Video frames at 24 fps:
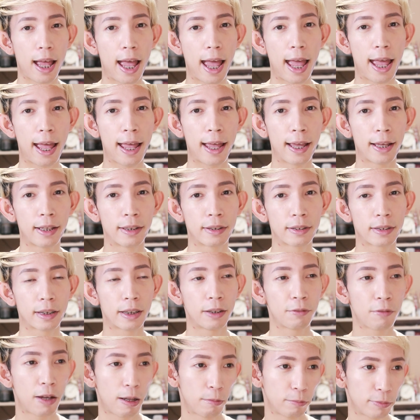And
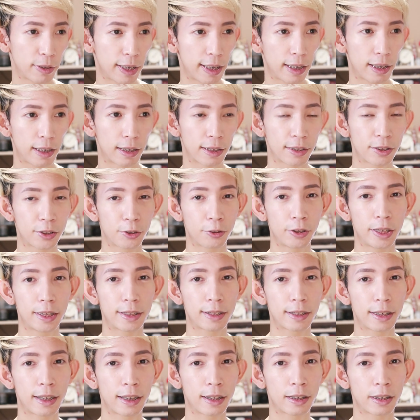if I'm taking a
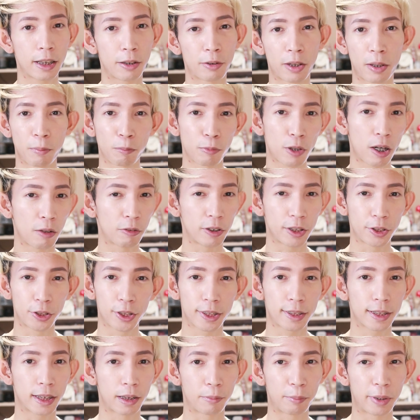street scene, then I'm probably
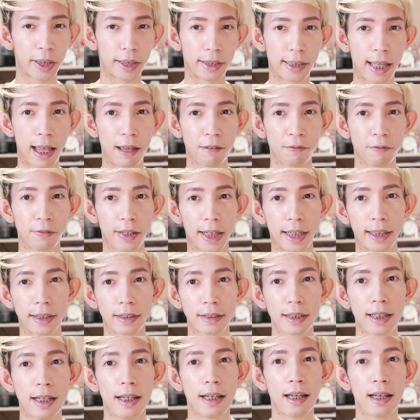just gonna be an f8.